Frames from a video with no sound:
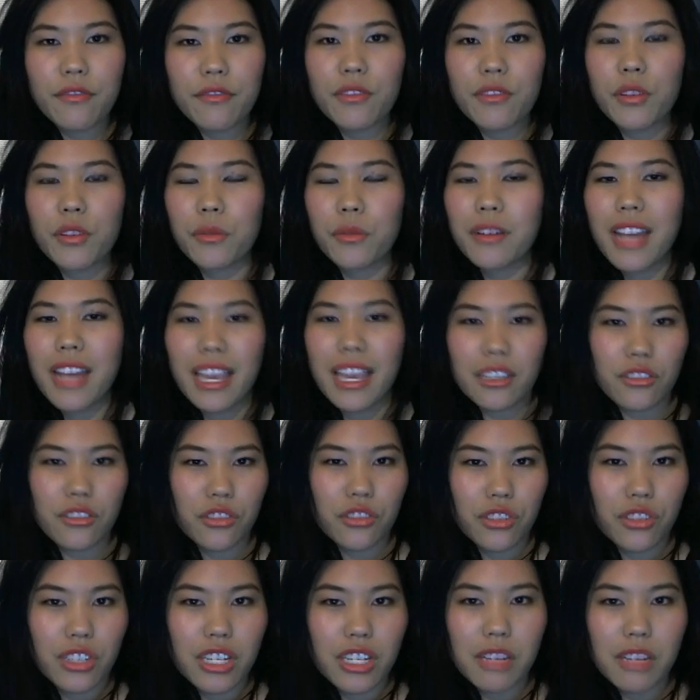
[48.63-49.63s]
your
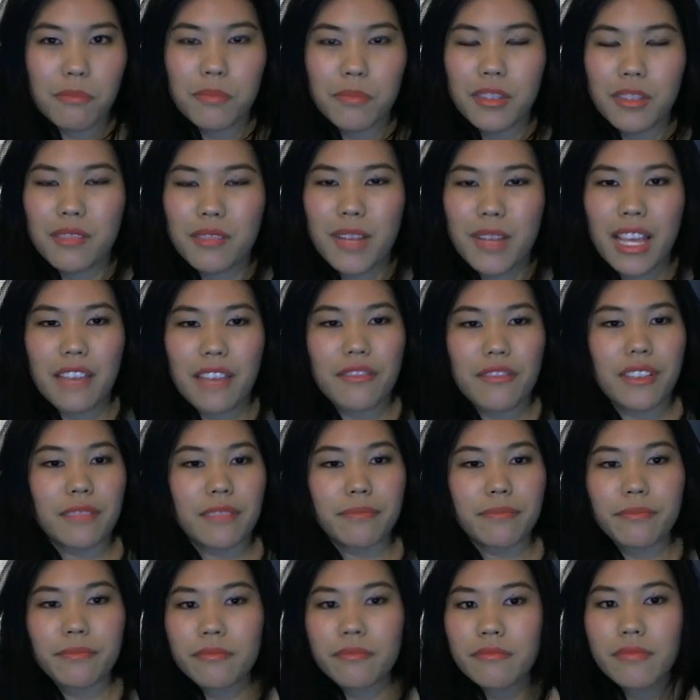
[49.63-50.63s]
relationships,
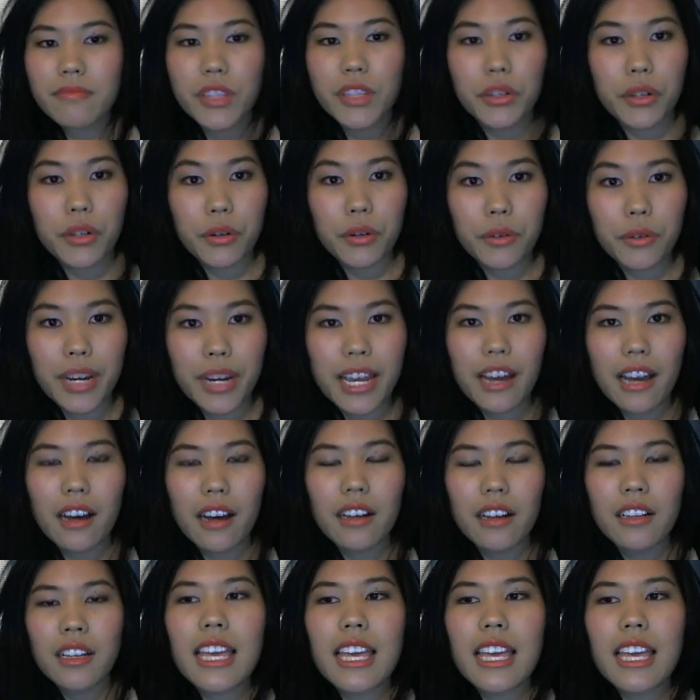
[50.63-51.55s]
even your career,